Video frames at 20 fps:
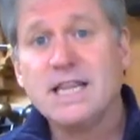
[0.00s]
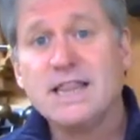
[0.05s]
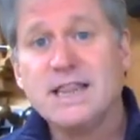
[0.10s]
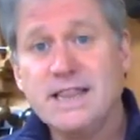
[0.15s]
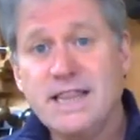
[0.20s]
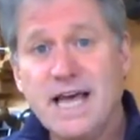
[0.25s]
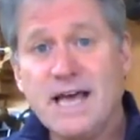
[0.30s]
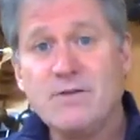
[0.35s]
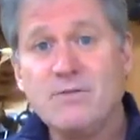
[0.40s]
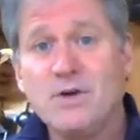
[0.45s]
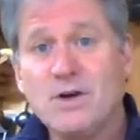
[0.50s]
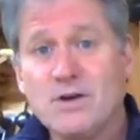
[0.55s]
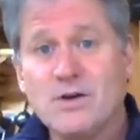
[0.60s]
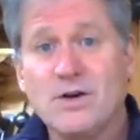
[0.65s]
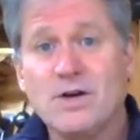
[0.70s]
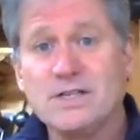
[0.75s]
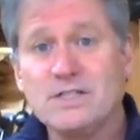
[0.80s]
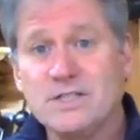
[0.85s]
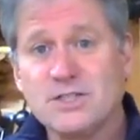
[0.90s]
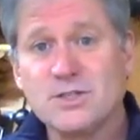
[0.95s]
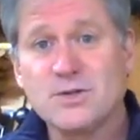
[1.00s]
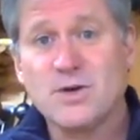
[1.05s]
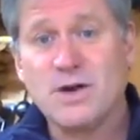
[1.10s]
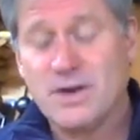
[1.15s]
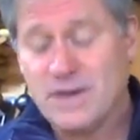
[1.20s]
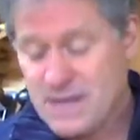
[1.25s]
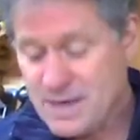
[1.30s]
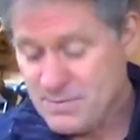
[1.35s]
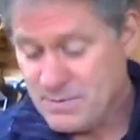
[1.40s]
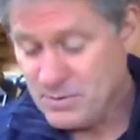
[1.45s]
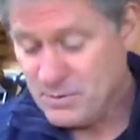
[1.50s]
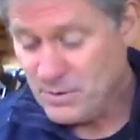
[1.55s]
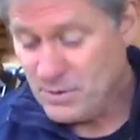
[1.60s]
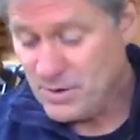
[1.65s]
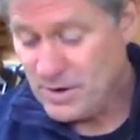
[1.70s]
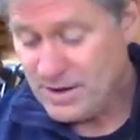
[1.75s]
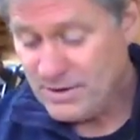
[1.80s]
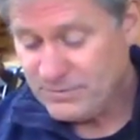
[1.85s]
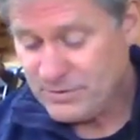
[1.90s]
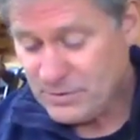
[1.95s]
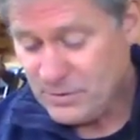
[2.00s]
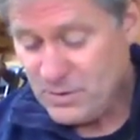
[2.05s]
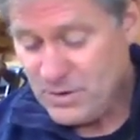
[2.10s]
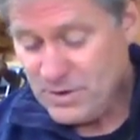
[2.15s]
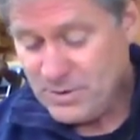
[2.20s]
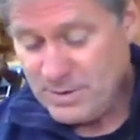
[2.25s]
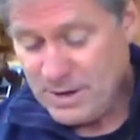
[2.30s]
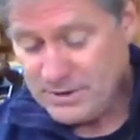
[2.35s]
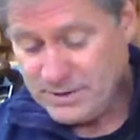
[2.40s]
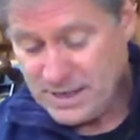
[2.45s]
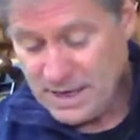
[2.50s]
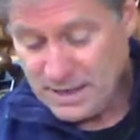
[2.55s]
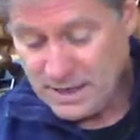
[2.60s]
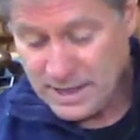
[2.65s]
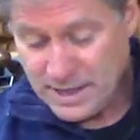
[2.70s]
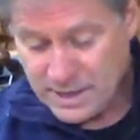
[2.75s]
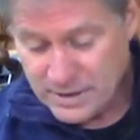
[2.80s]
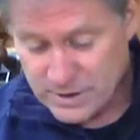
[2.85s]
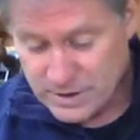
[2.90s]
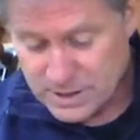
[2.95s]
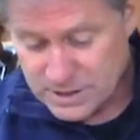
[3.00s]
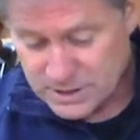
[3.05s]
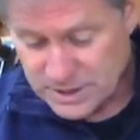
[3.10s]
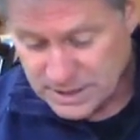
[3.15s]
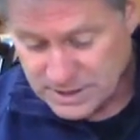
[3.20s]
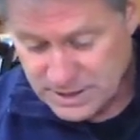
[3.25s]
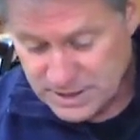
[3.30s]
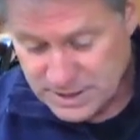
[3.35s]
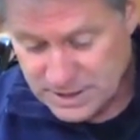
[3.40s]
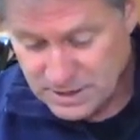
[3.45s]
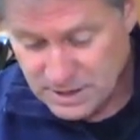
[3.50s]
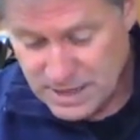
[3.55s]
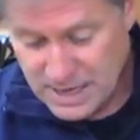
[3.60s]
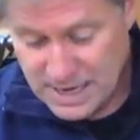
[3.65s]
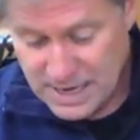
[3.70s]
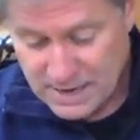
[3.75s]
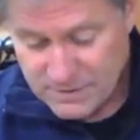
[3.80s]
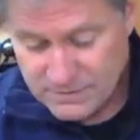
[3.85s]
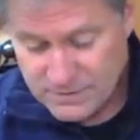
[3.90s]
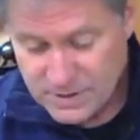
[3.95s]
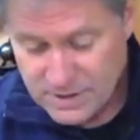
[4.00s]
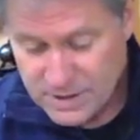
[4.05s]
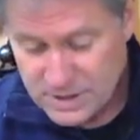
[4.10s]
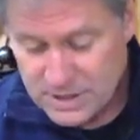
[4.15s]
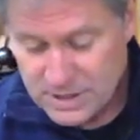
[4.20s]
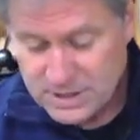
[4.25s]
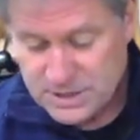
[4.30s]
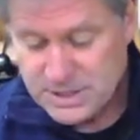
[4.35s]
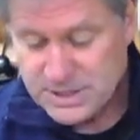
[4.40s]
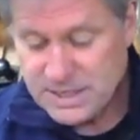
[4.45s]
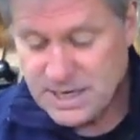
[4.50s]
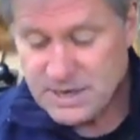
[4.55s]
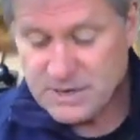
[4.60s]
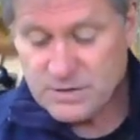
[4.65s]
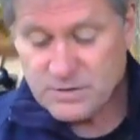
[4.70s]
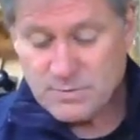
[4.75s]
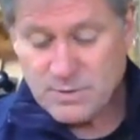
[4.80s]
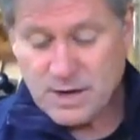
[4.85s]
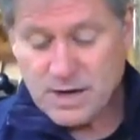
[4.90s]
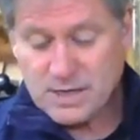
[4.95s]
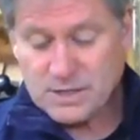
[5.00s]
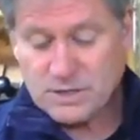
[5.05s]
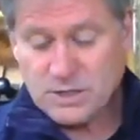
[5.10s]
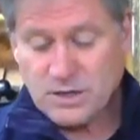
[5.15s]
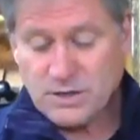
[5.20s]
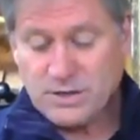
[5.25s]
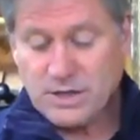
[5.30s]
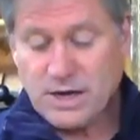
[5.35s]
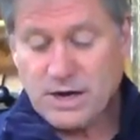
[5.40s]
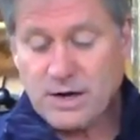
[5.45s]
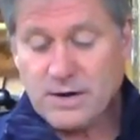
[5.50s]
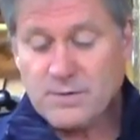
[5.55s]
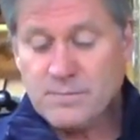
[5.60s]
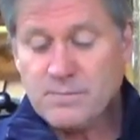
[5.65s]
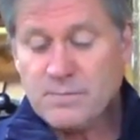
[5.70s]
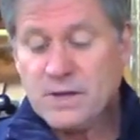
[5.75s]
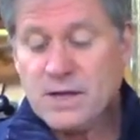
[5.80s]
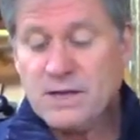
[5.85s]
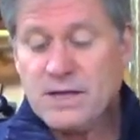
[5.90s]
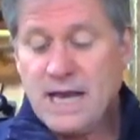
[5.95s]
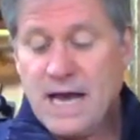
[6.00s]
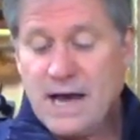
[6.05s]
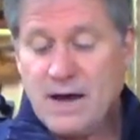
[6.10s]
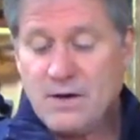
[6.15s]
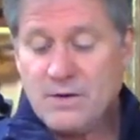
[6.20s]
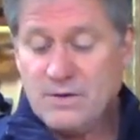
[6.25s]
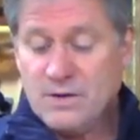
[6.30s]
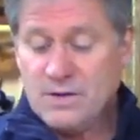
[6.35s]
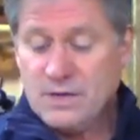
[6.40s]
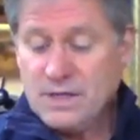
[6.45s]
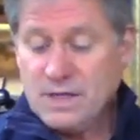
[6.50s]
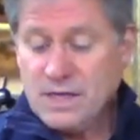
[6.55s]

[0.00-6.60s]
then we're going to square it up and we won't have to worry about that later because I still have sander marks on there. Now,